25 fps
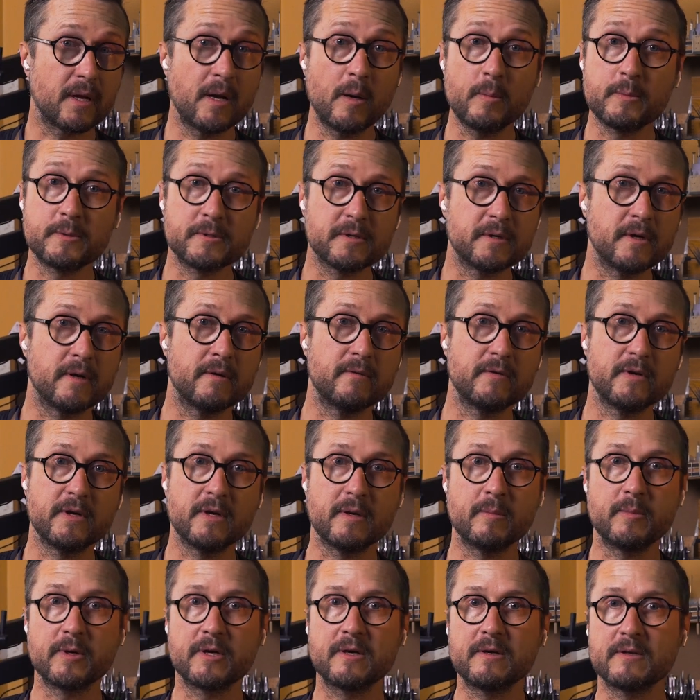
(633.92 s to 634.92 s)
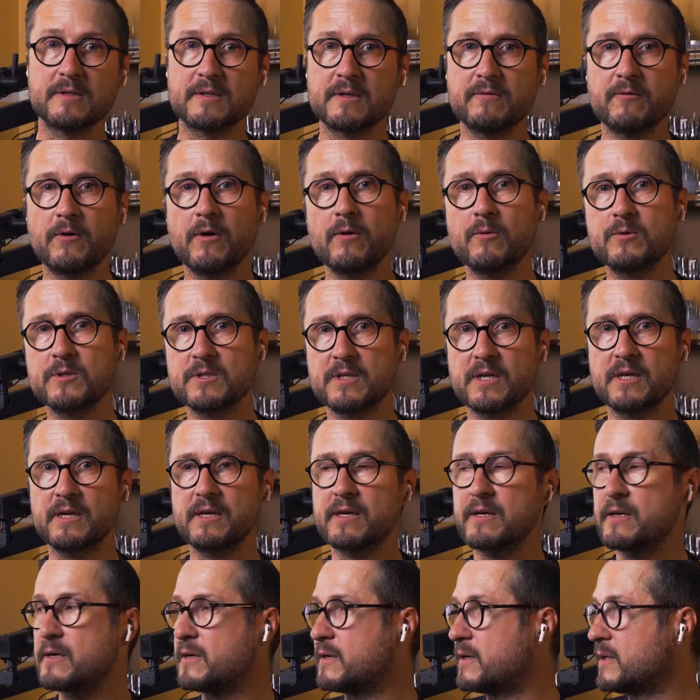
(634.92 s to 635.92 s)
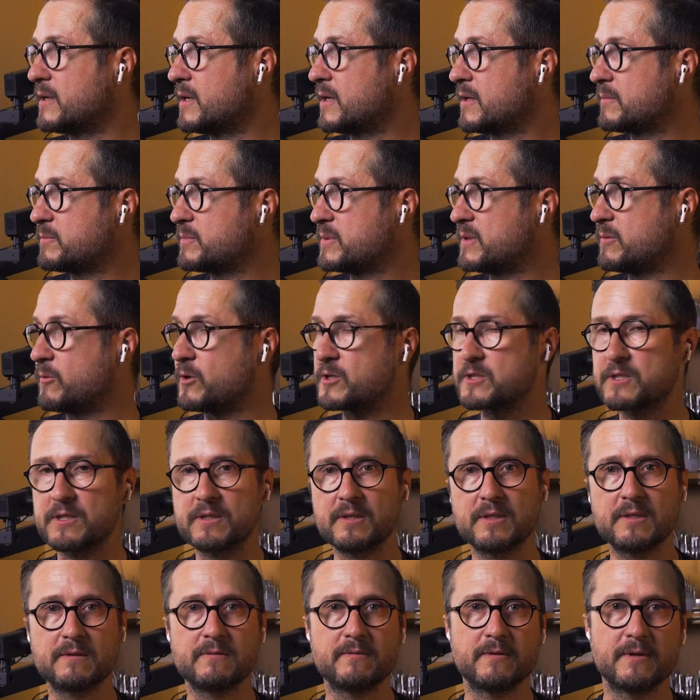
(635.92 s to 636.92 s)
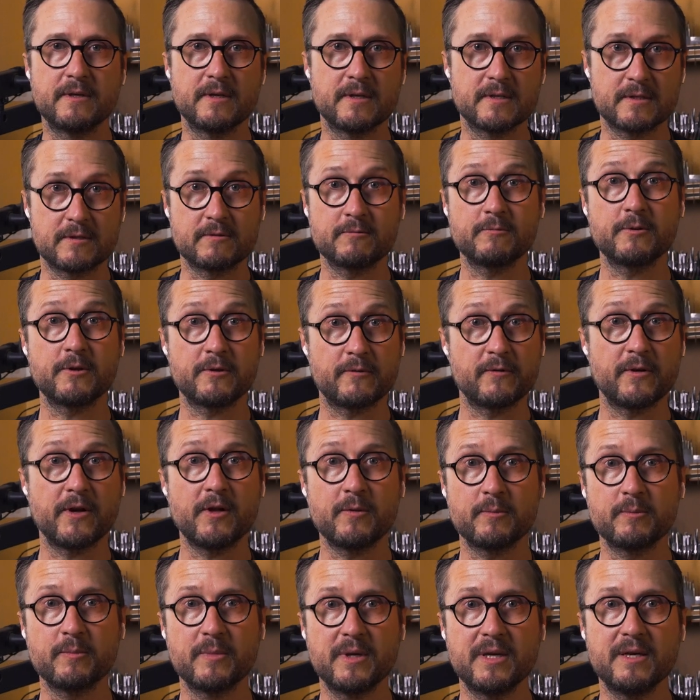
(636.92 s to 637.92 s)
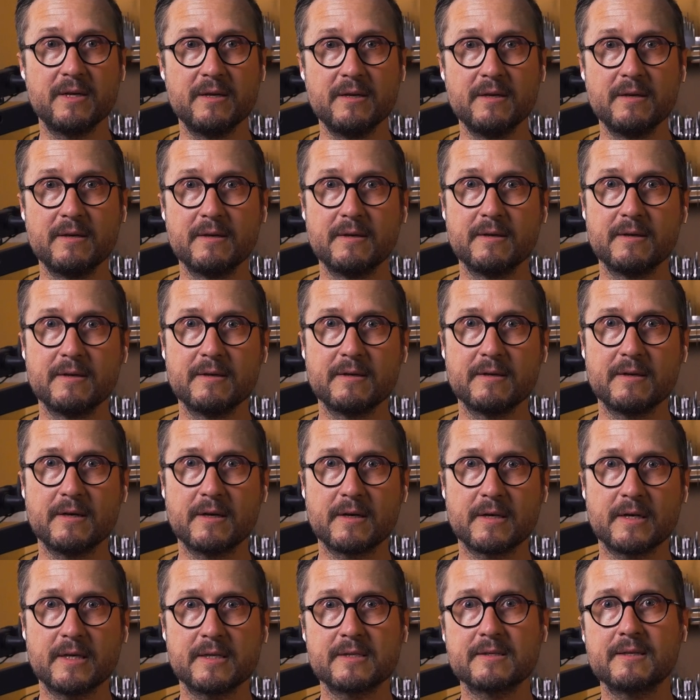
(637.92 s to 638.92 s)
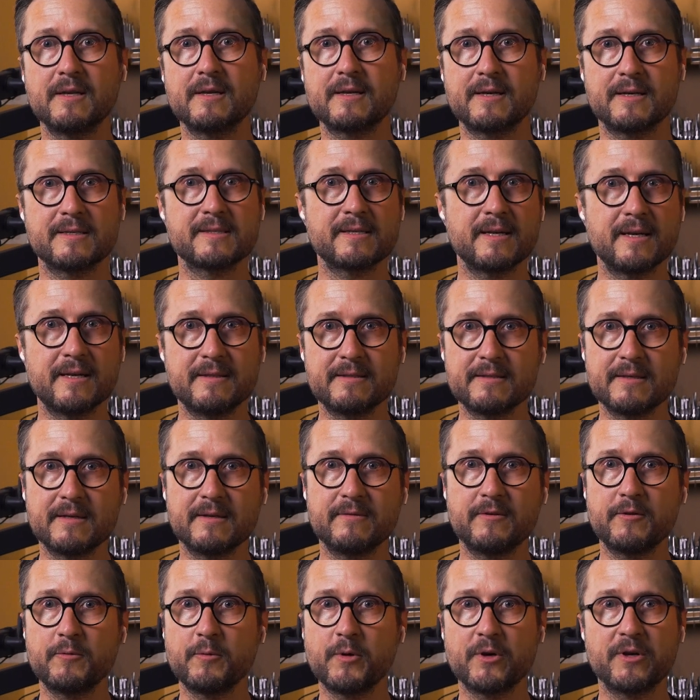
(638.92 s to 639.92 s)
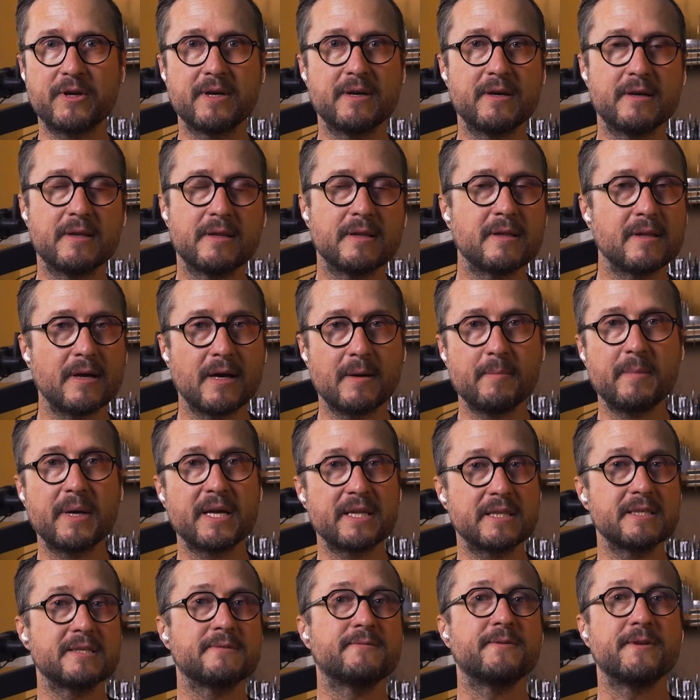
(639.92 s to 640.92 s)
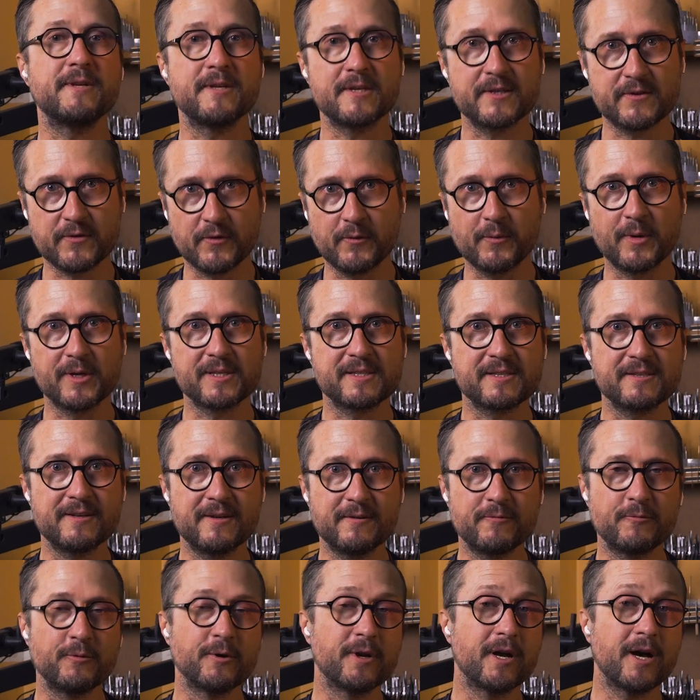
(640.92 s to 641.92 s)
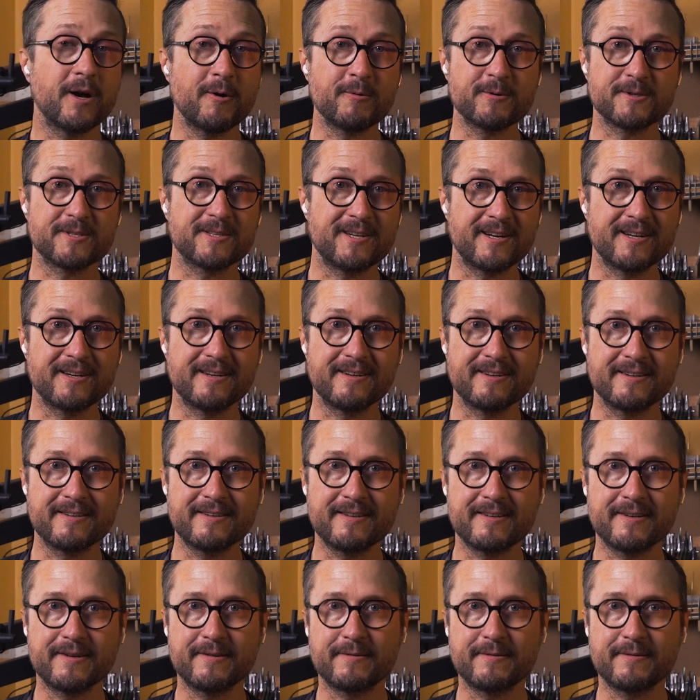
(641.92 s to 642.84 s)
that helps you over here, because if I was younger and I'd be watching these videos, it would have helped me. I guess, like I say to everybody, I make these videos for myself when I was younger.